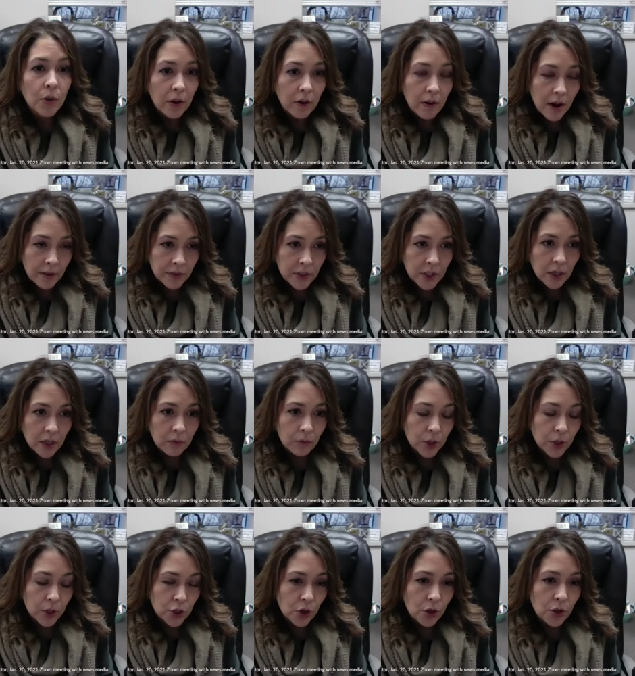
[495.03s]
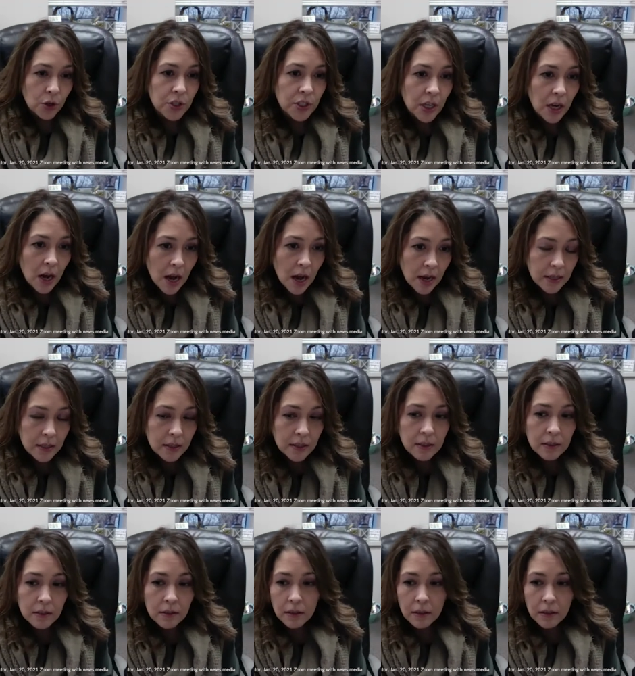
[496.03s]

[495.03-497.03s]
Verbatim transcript: They'll have to return to us.